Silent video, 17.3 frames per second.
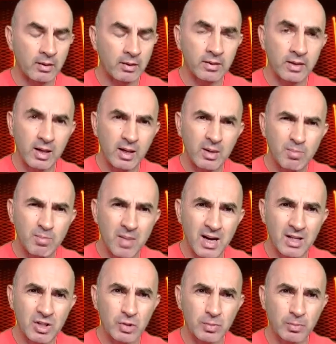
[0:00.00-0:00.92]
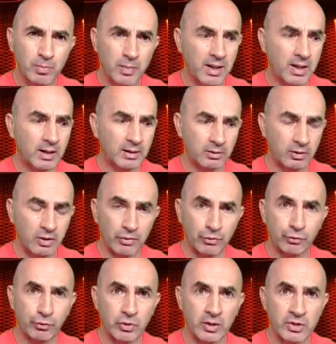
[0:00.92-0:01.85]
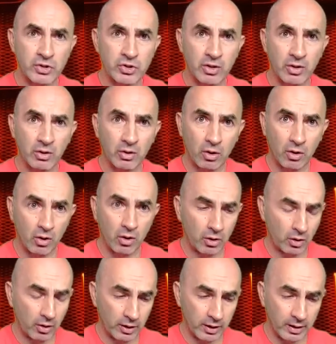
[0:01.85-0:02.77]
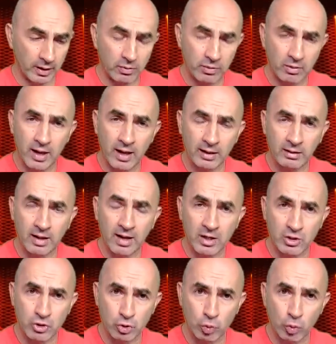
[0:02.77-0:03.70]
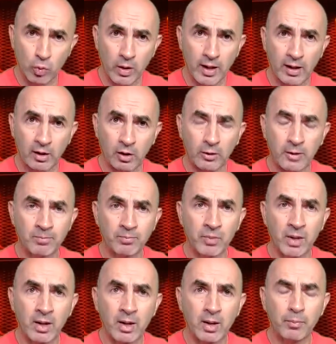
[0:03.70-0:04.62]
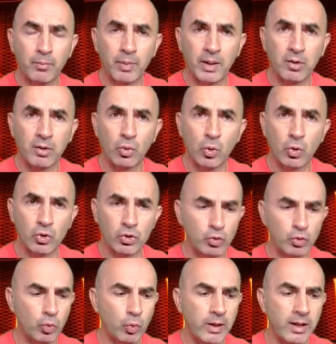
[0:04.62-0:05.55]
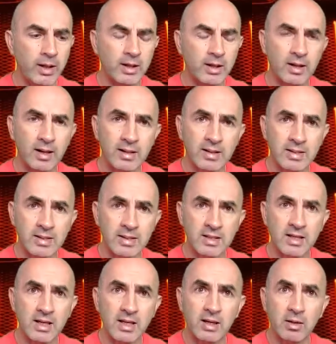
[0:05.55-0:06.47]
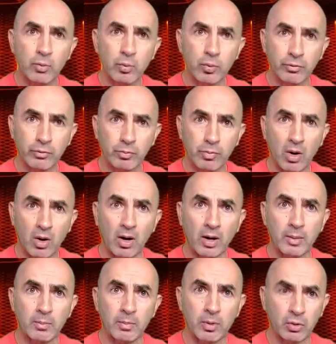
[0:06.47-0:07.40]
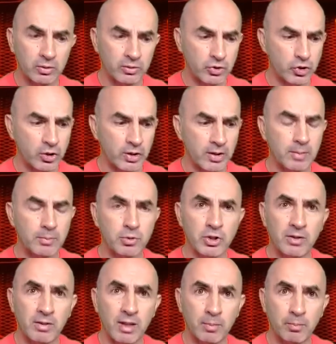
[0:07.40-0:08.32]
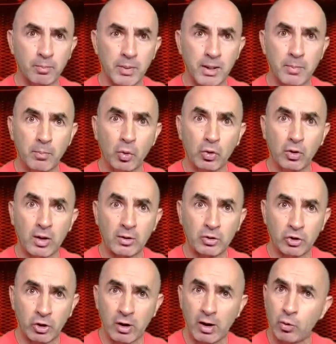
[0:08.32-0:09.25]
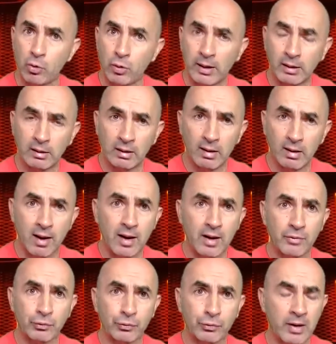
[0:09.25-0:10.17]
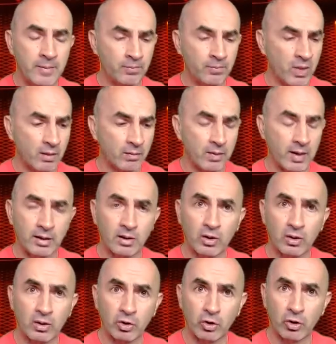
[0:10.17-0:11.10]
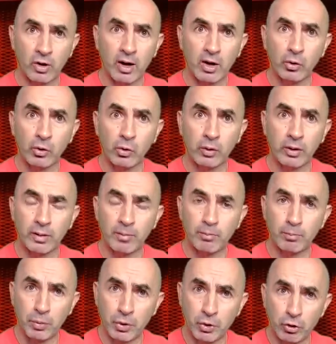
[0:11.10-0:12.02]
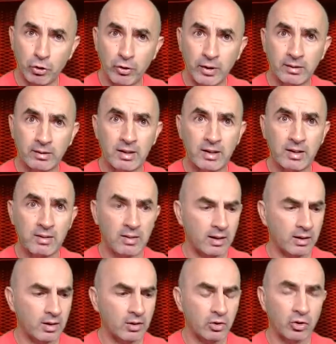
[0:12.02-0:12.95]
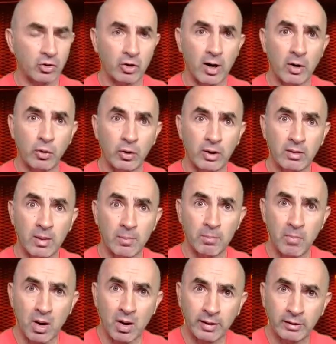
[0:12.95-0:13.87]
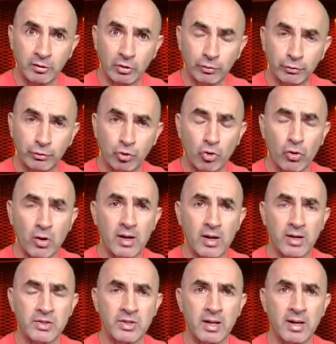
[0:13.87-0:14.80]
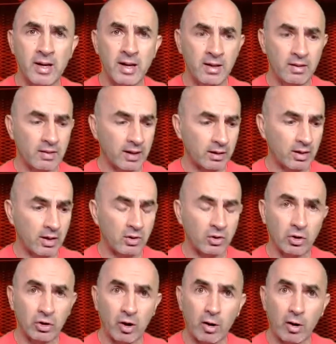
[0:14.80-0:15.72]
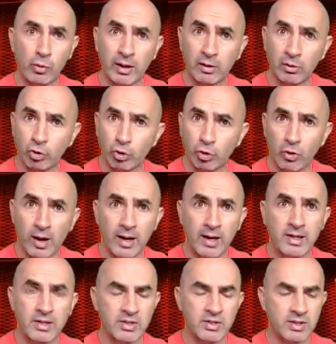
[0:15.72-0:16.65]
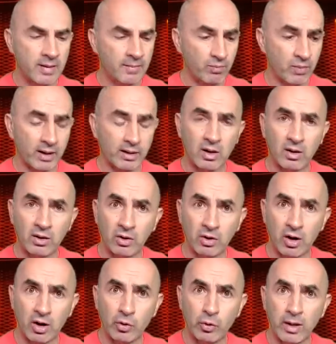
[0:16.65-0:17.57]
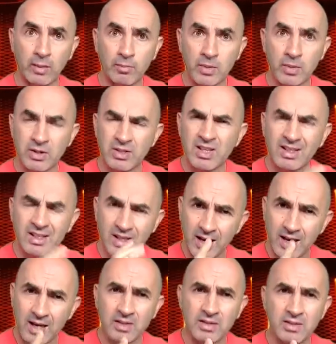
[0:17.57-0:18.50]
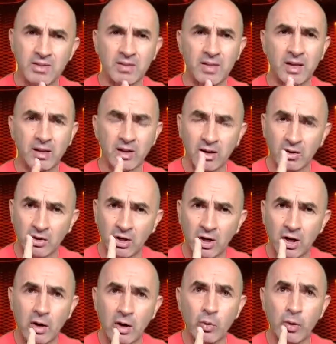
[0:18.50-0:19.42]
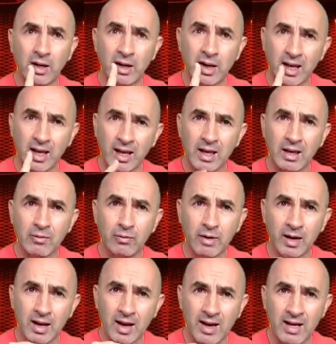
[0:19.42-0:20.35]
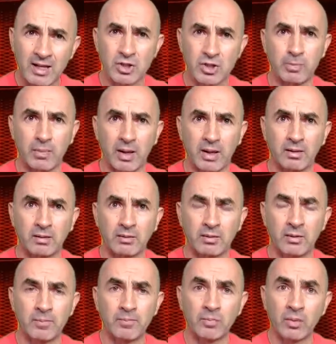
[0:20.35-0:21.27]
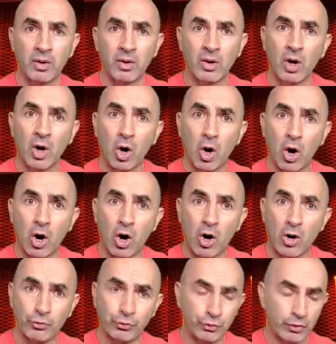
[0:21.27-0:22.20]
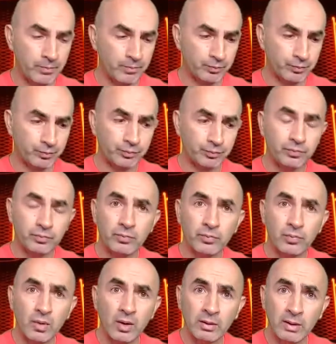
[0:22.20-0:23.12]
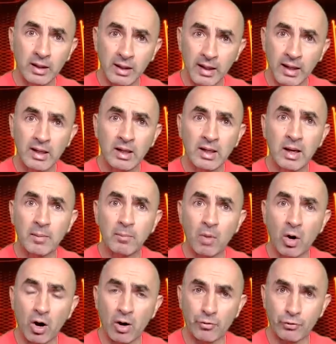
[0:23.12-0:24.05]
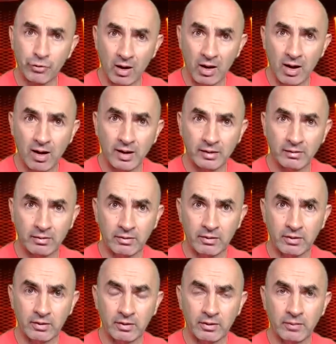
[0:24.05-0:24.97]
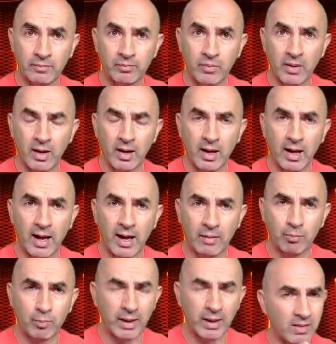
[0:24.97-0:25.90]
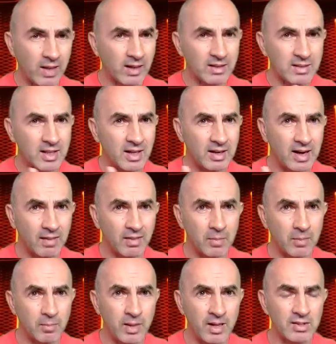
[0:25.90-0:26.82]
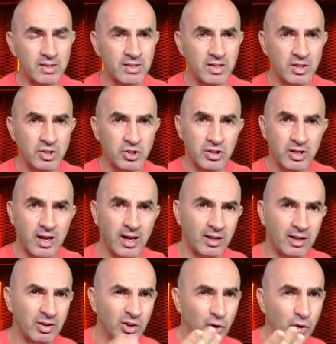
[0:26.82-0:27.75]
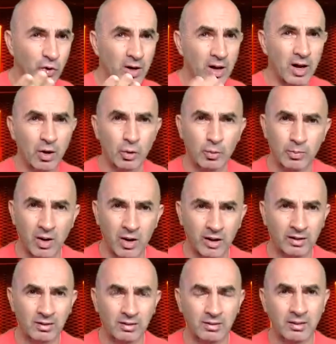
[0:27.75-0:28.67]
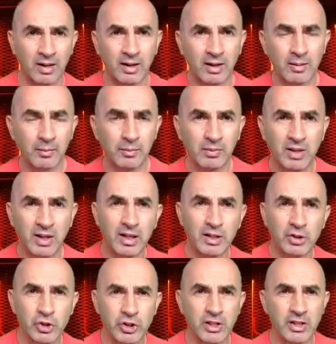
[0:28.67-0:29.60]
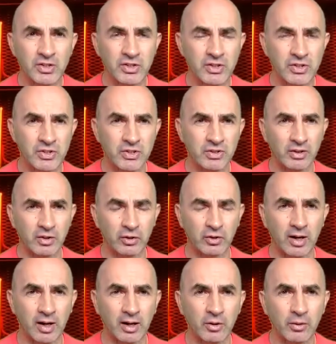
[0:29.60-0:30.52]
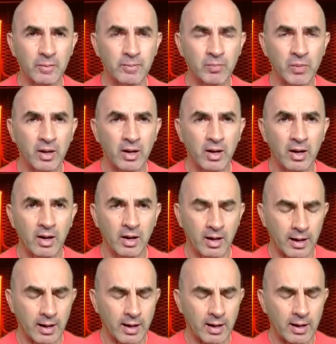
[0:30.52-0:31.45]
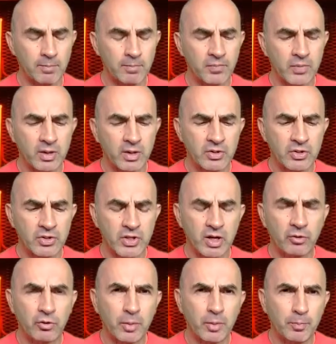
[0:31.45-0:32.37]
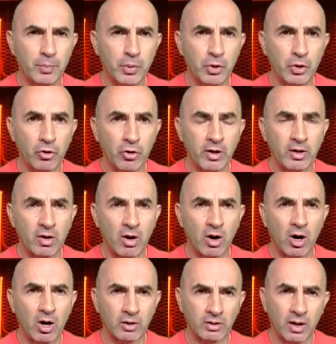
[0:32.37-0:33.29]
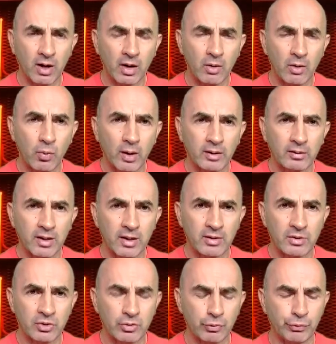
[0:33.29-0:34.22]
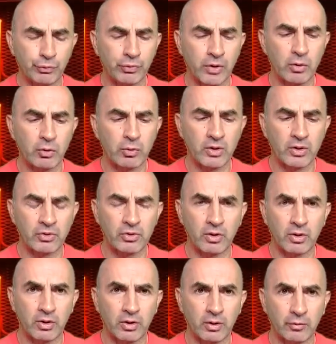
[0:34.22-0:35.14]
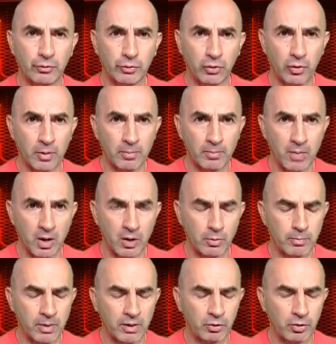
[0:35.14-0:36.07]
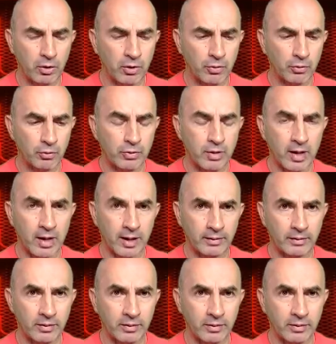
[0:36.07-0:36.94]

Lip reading: there must be a difference in that as well. Because we can see with Bible and scripture that people can grow in life, they can grow in purity, they can grow in the mind of Christ, they can grow in grace, they can grow in mercy. Yes, they can grow in every aspect of the kingdom of light. And that's another message, and you know my teachings, you know. So the pure in heart, I want us to focus for a moment on that.